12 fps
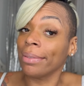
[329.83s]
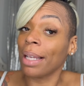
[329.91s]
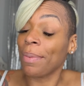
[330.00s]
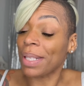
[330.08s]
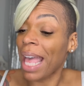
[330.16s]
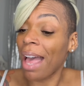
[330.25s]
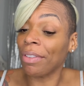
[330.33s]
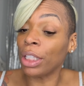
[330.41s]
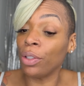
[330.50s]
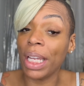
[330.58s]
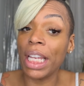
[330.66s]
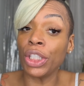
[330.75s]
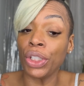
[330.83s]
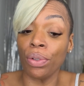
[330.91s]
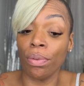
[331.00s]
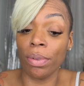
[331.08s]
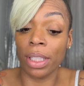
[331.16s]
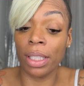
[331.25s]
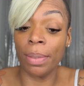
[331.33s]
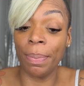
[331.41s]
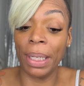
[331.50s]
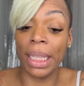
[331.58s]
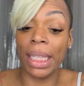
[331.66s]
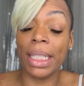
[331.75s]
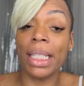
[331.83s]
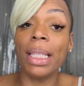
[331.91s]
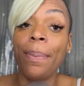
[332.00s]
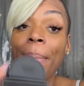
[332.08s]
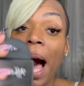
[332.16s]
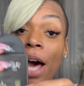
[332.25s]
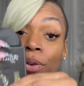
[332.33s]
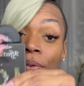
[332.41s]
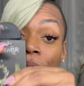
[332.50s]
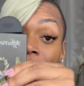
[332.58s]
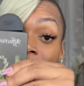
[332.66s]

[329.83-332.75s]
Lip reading: I was having little issues, but this is the bottle for